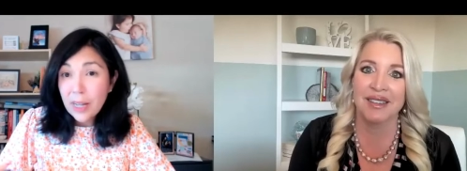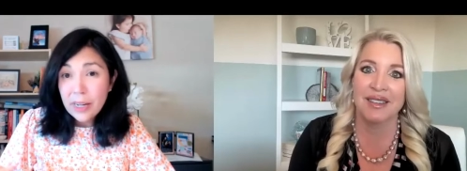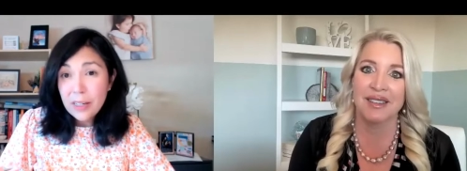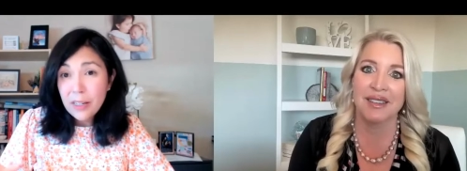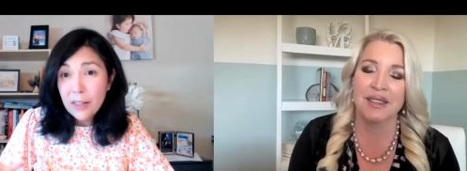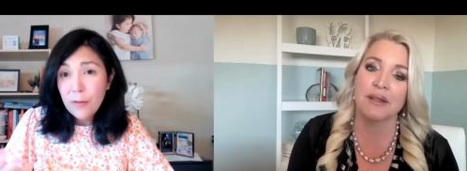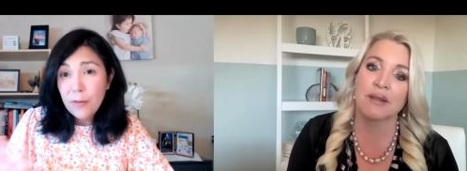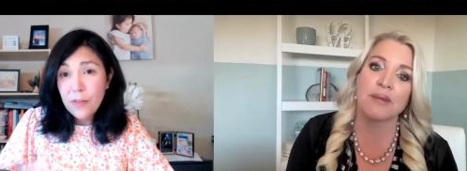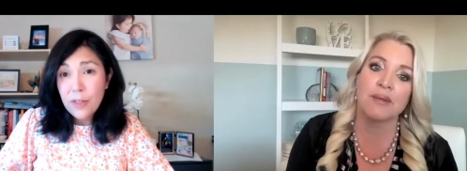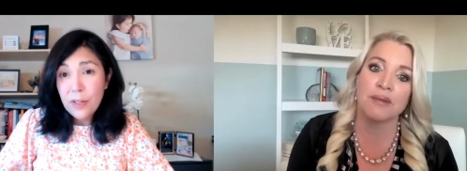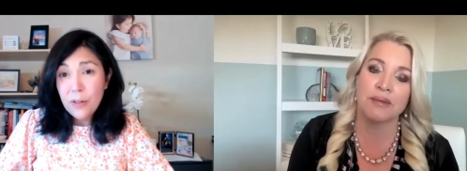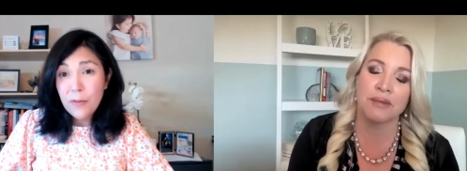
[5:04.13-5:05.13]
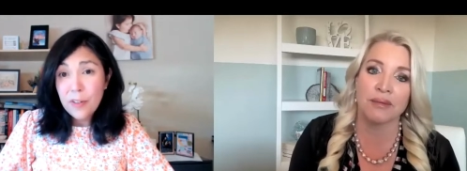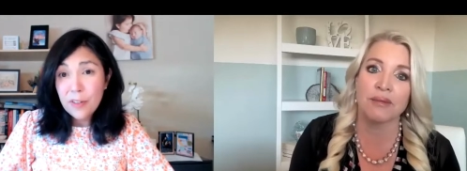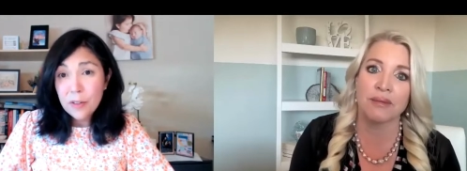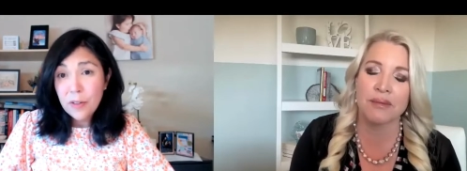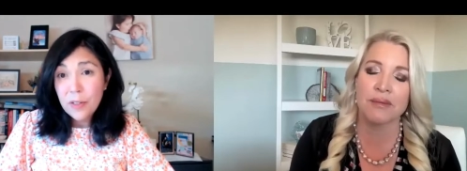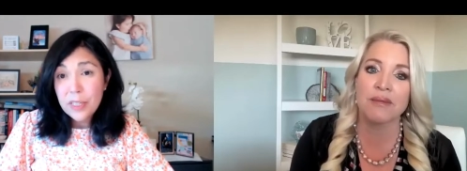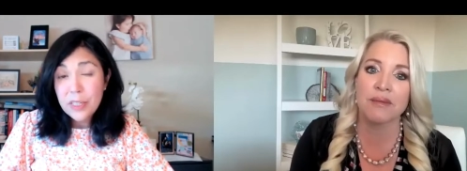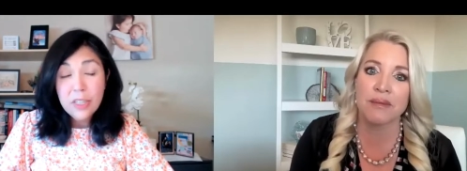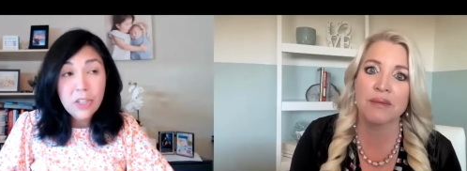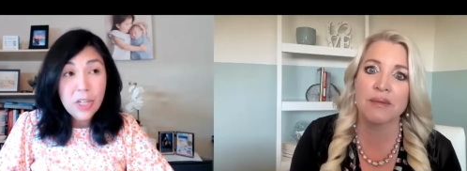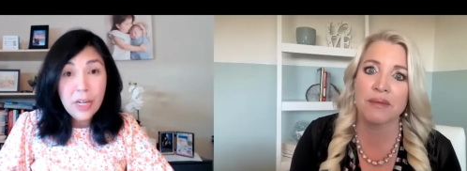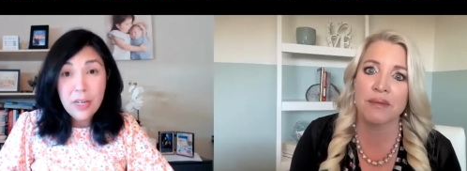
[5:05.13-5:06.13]
Speaker 1: kind of, you know, physical
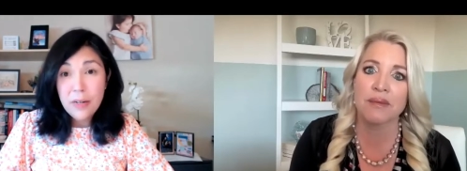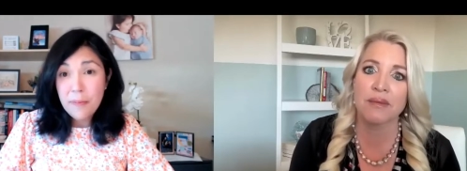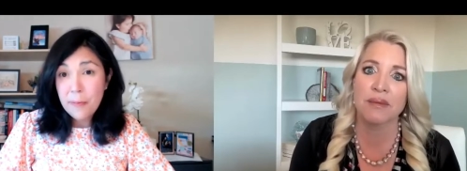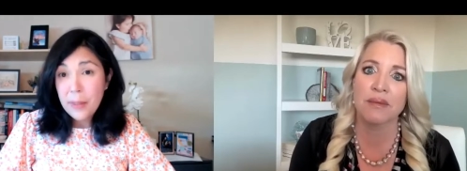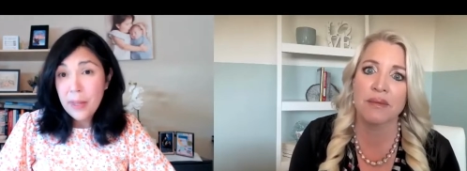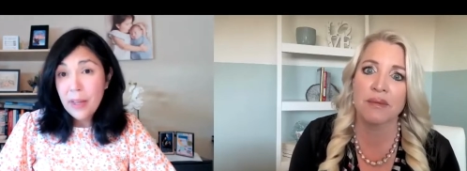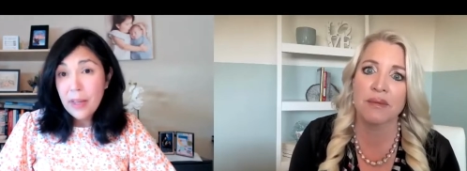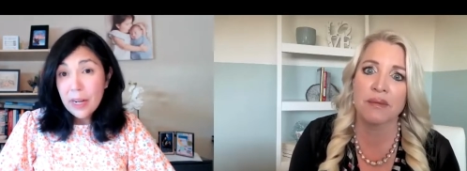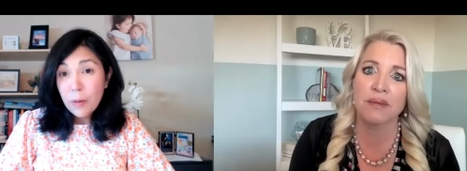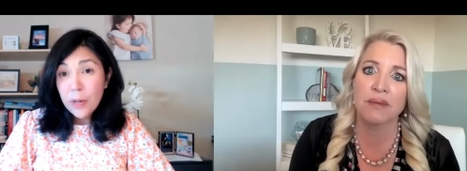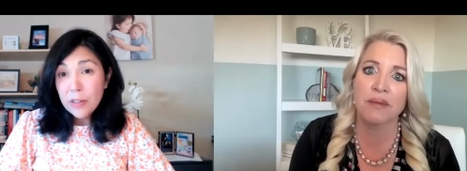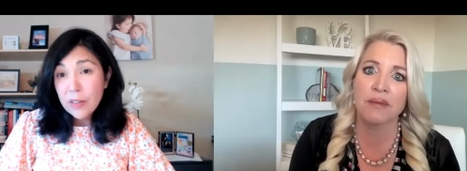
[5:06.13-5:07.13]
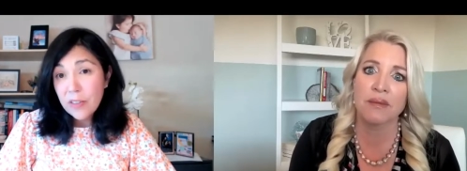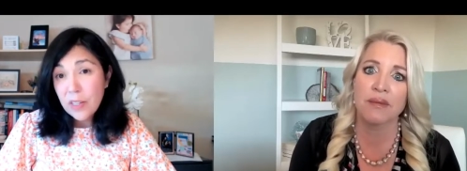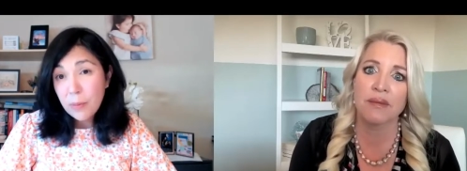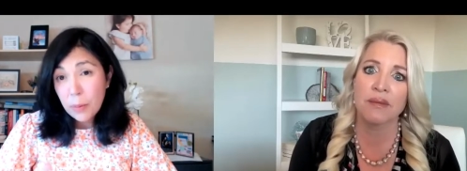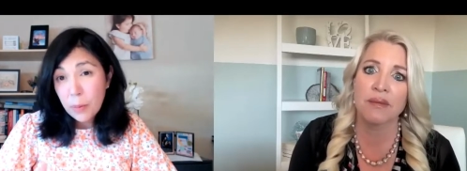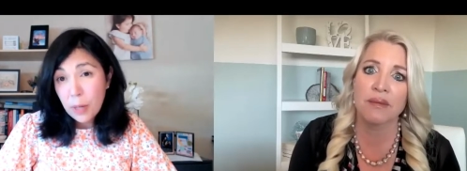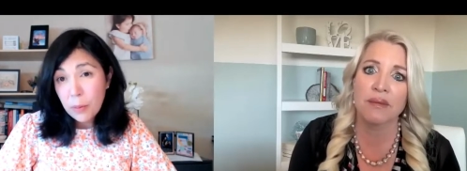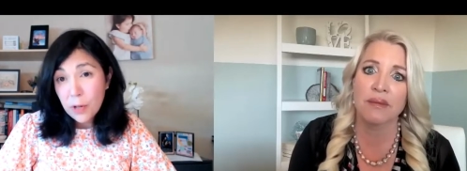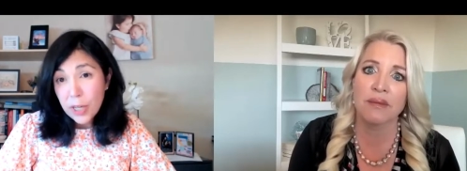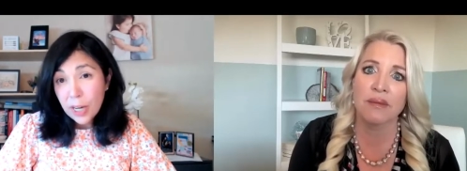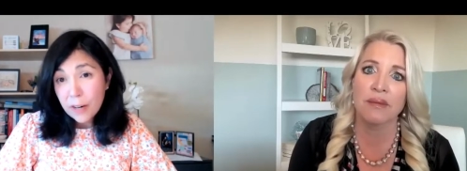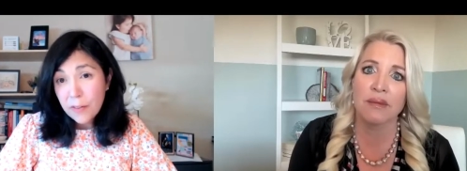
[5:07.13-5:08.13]
condition. And I went to see my primary
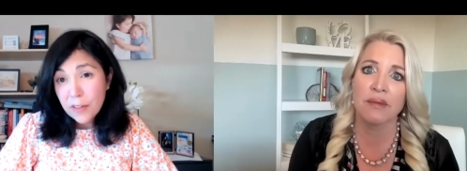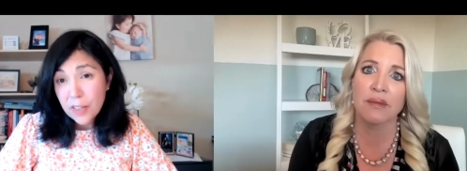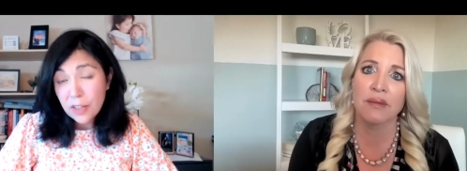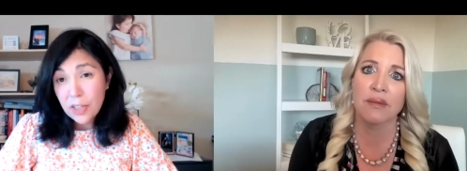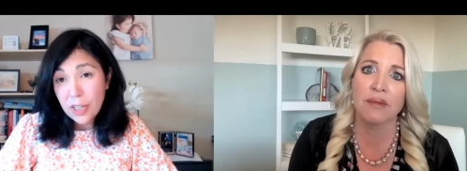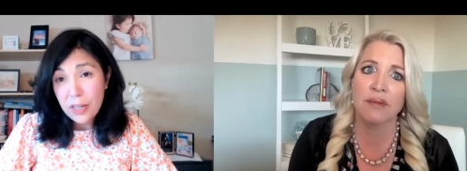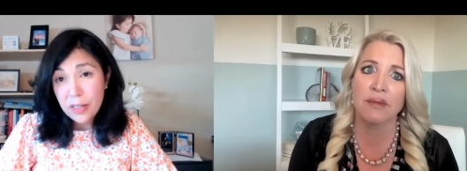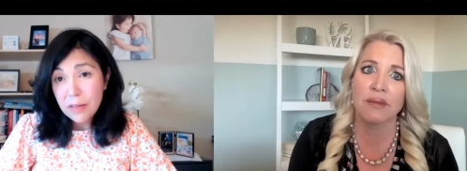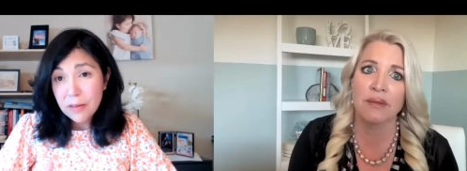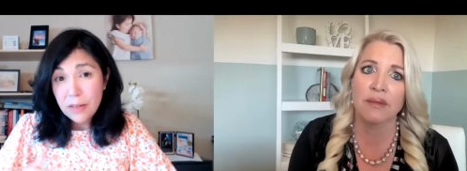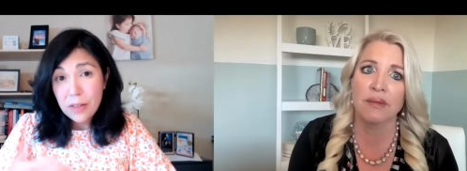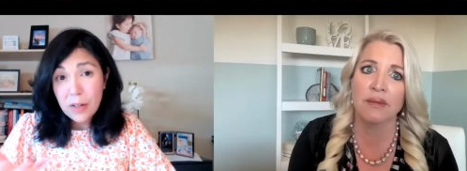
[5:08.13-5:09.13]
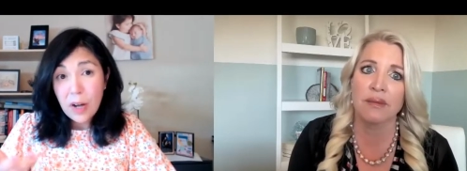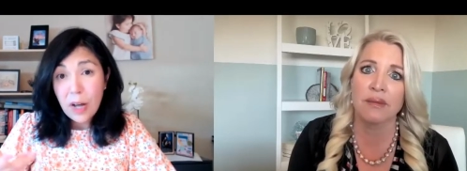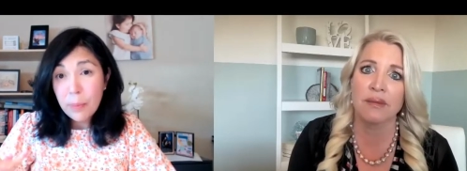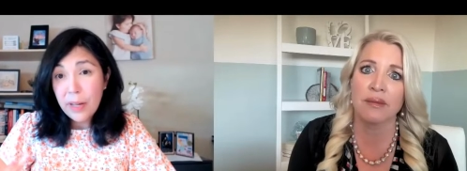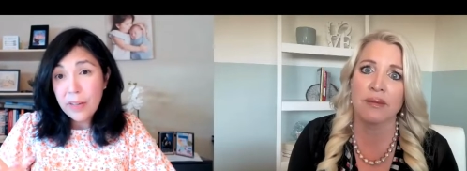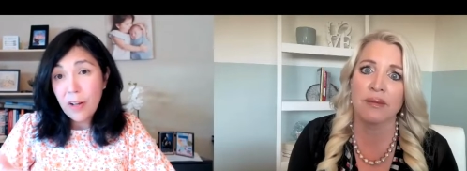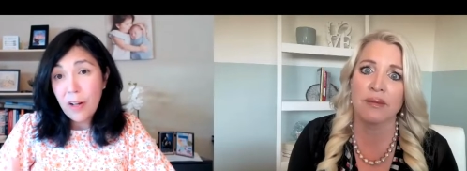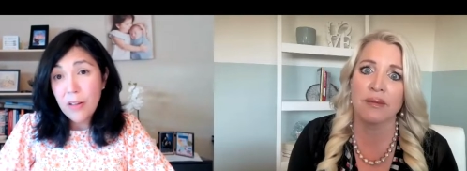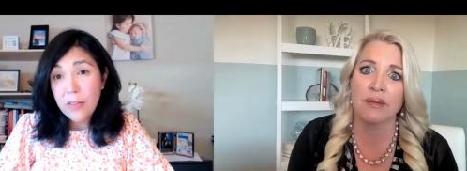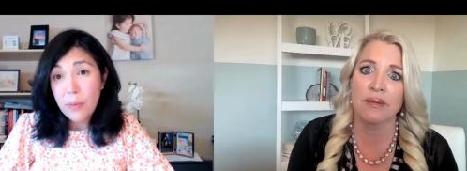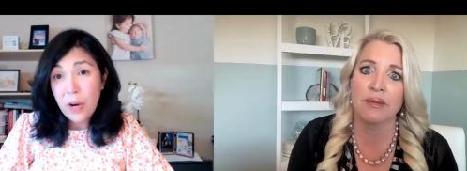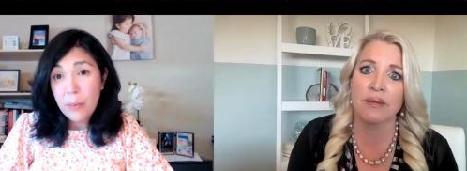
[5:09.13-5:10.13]
care physician. You know, God bless
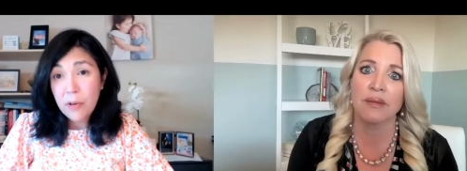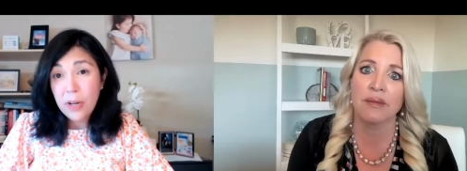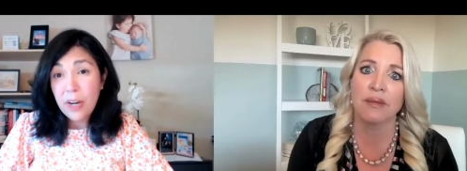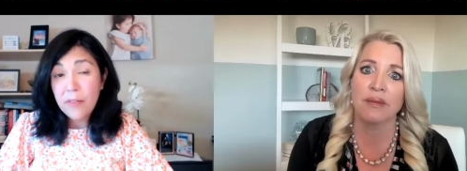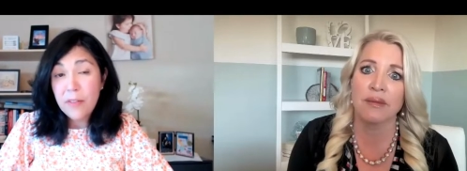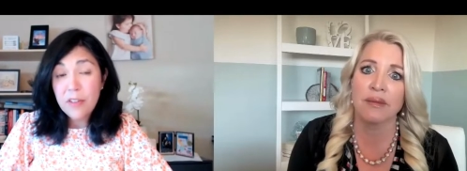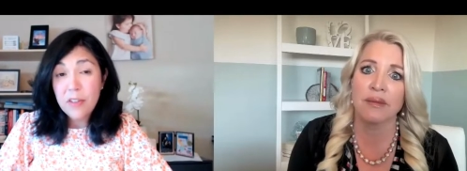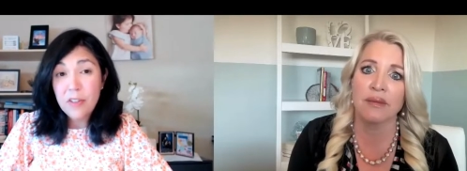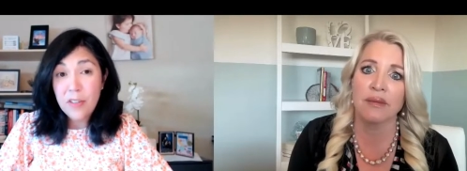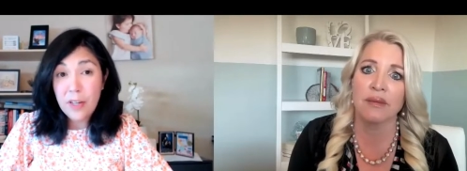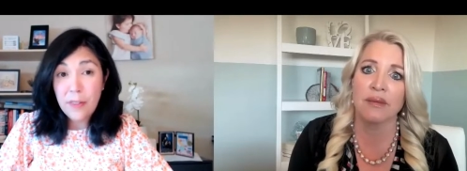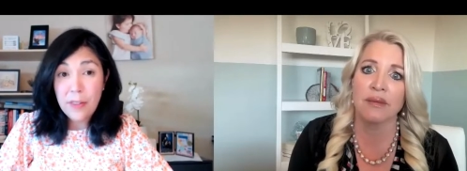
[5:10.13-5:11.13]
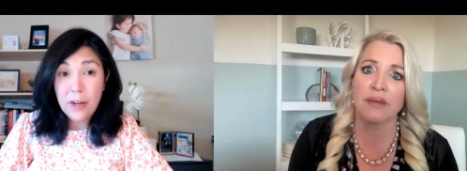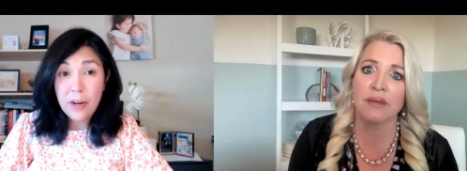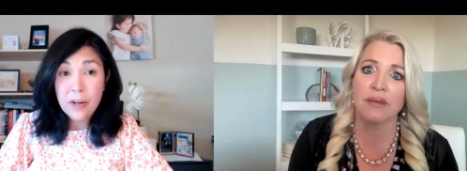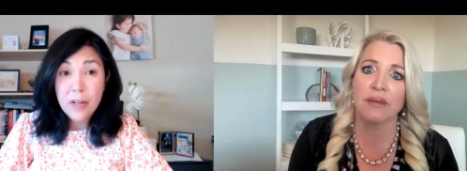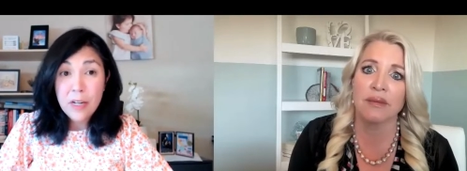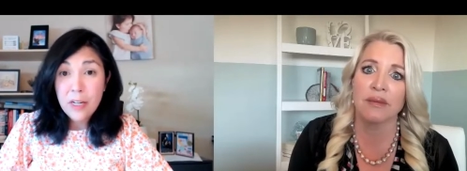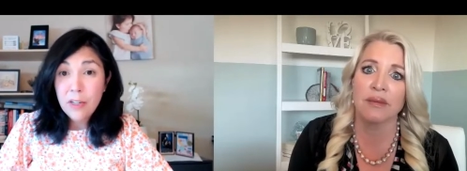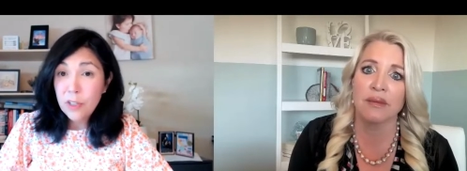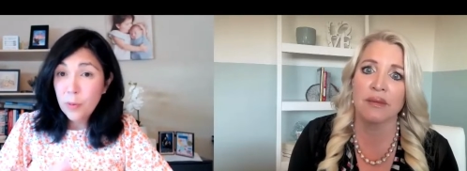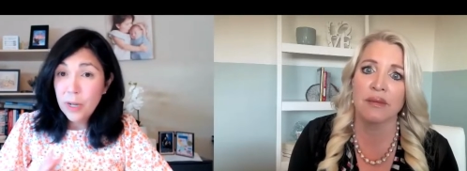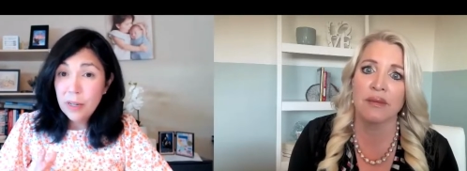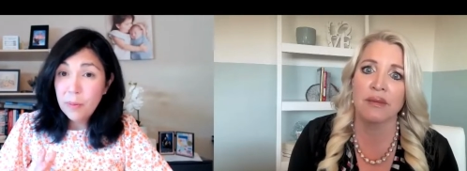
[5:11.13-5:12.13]
all the primary care physicians out there. She
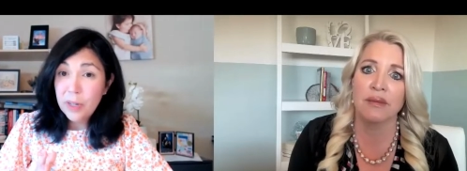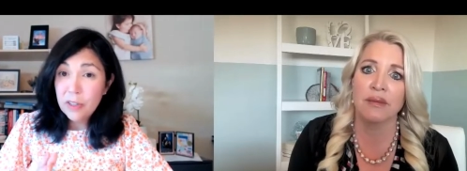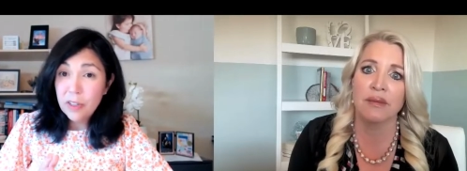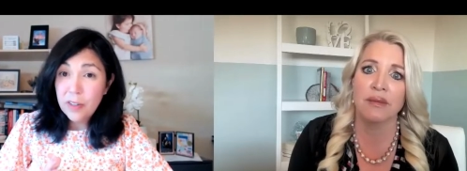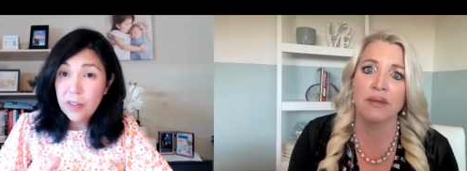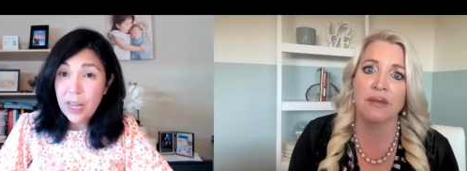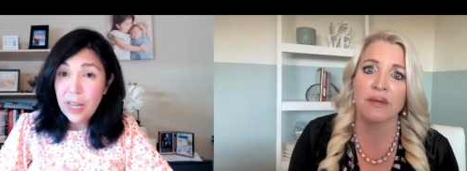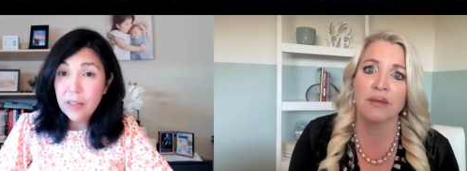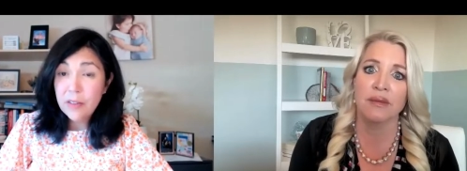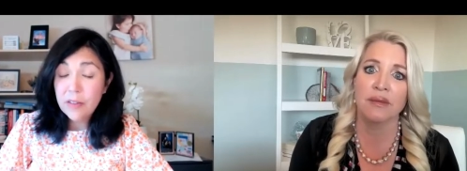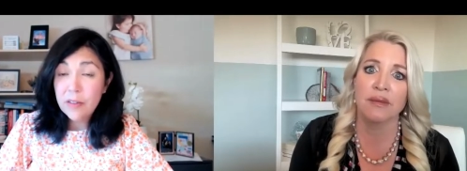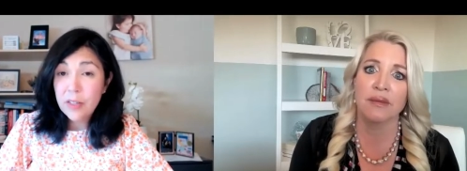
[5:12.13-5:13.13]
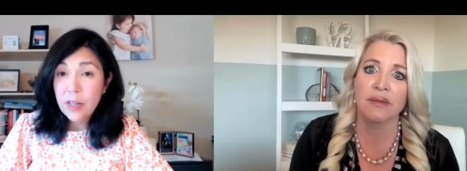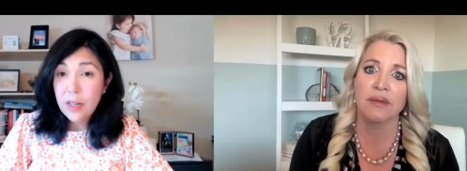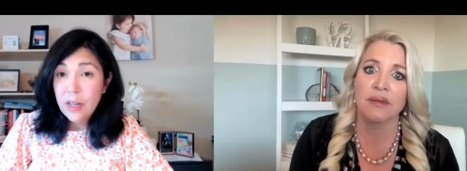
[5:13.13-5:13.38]
ran a bunch of tests